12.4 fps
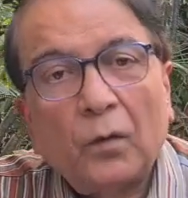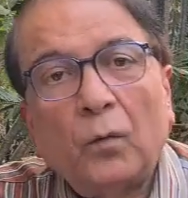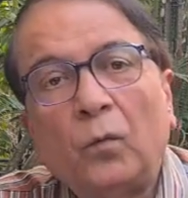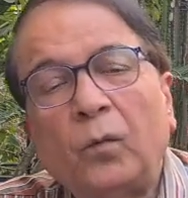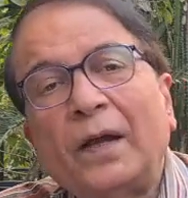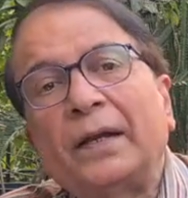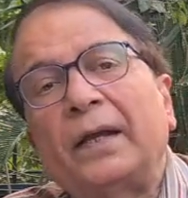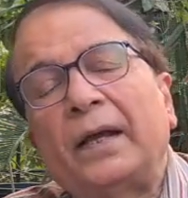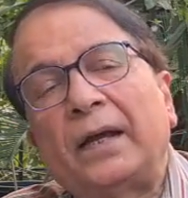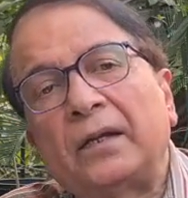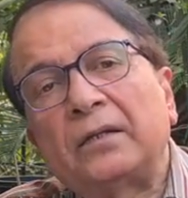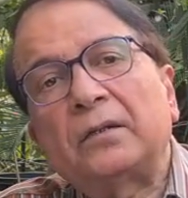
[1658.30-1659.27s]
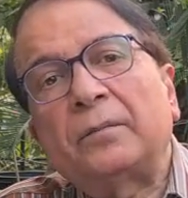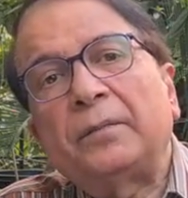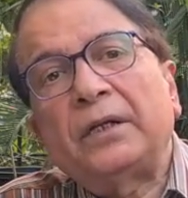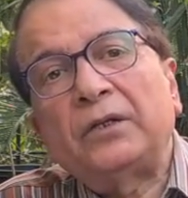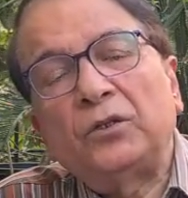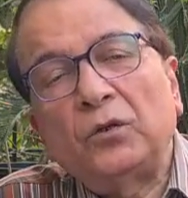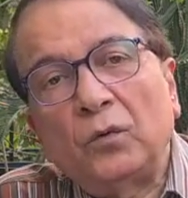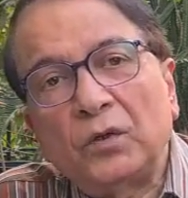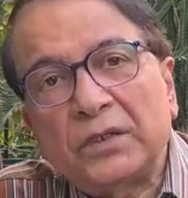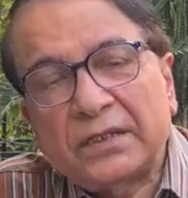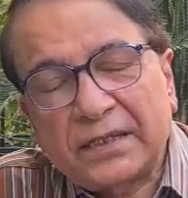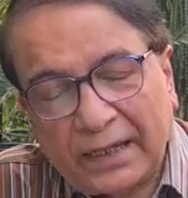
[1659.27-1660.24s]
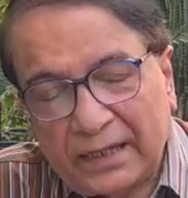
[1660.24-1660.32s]
When Elizabeth
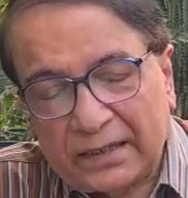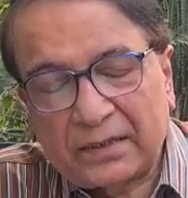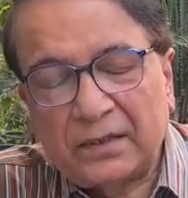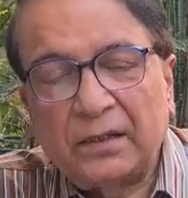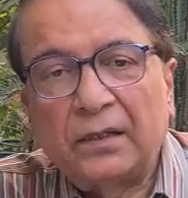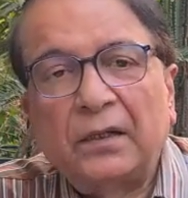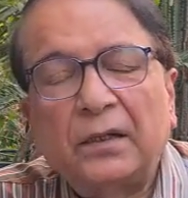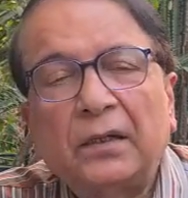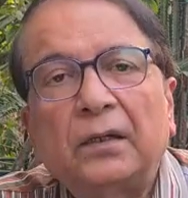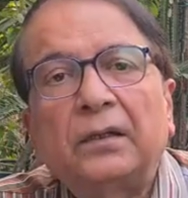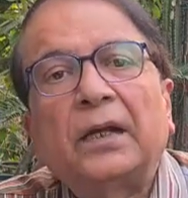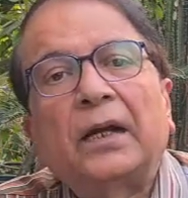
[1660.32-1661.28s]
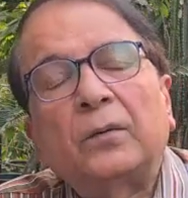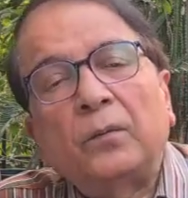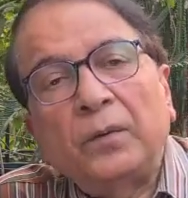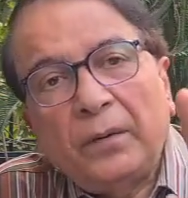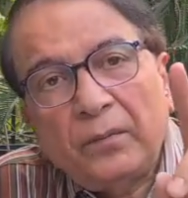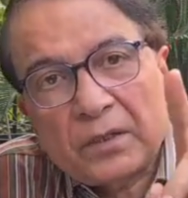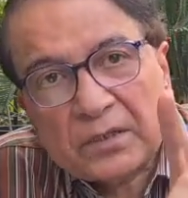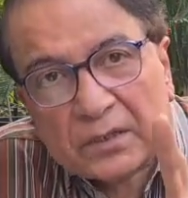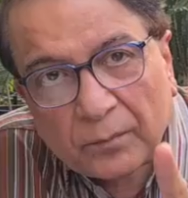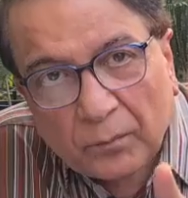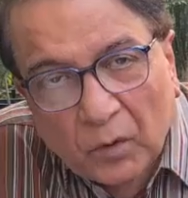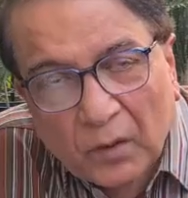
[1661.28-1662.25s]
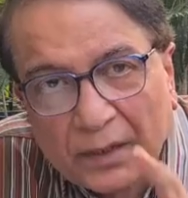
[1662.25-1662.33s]
Jones says that we will
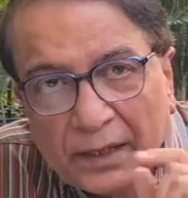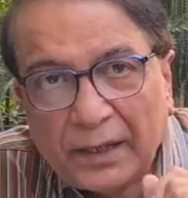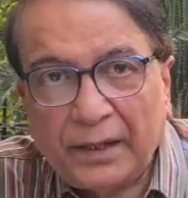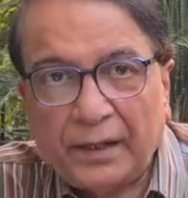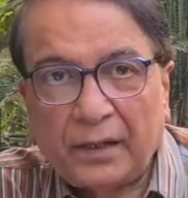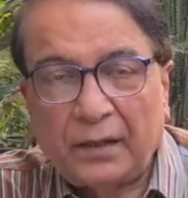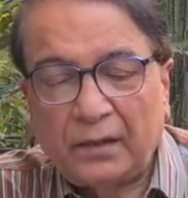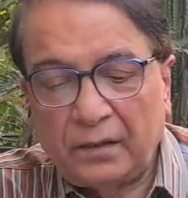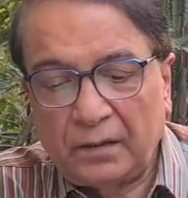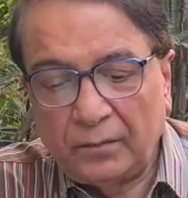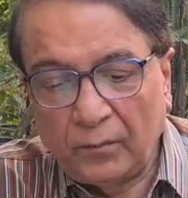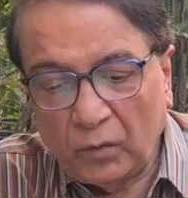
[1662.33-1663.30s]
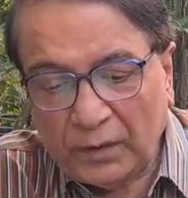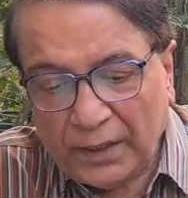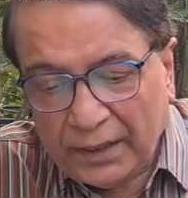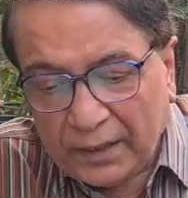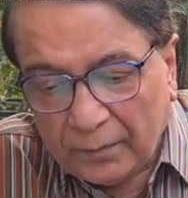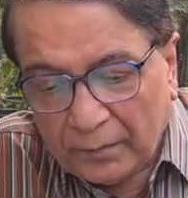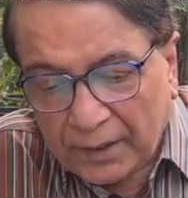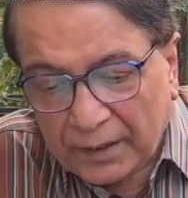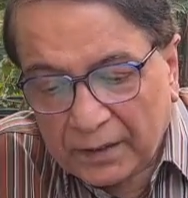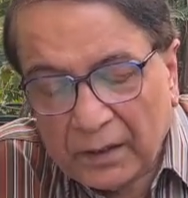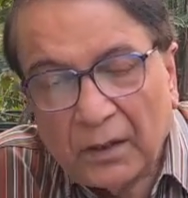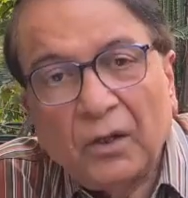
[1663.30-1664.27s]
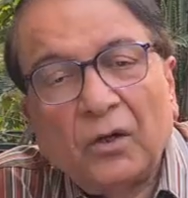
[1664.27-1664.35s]
support India, Modi government,
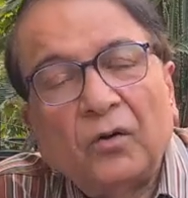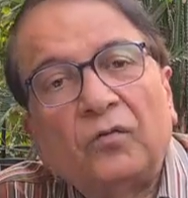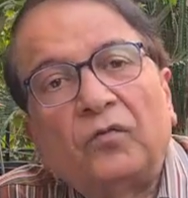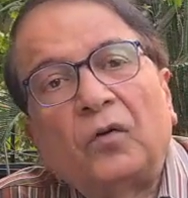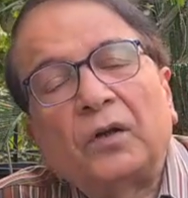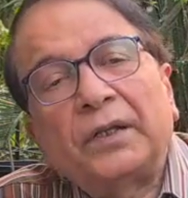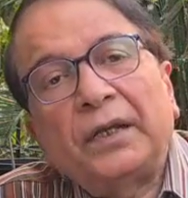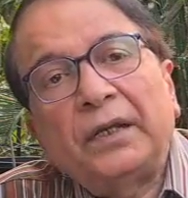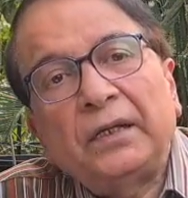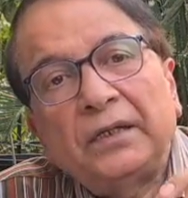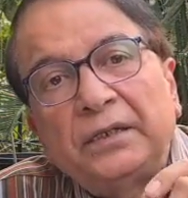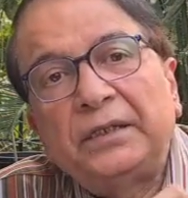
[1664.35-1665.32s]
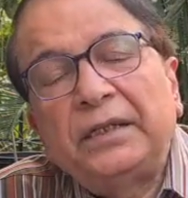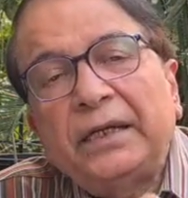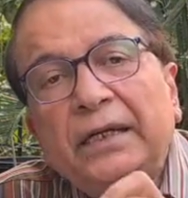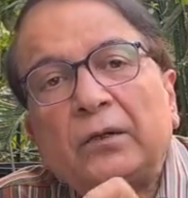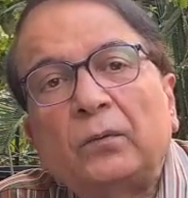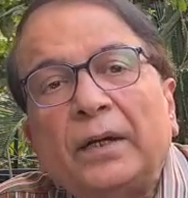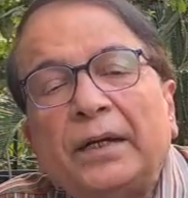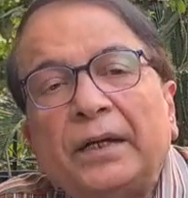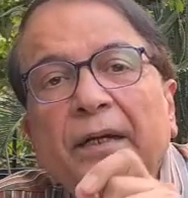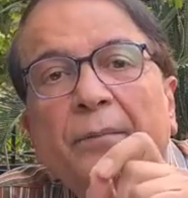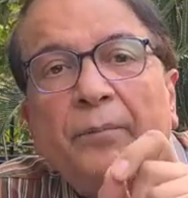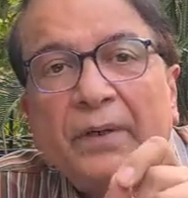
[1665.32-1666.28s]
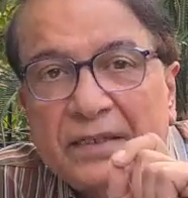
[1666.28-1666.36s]
for the
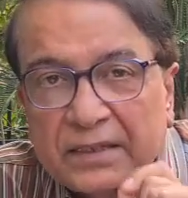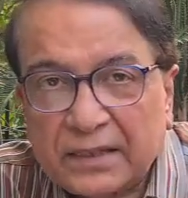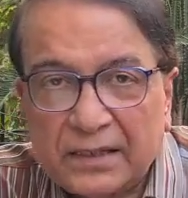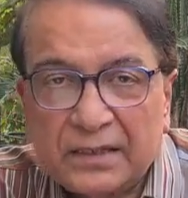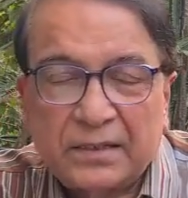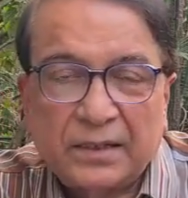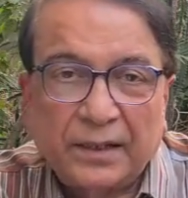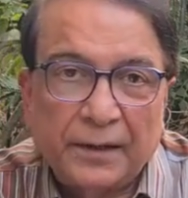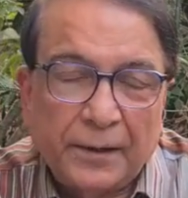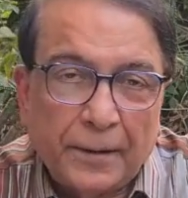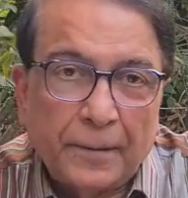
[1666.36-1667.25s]
G20 presidency,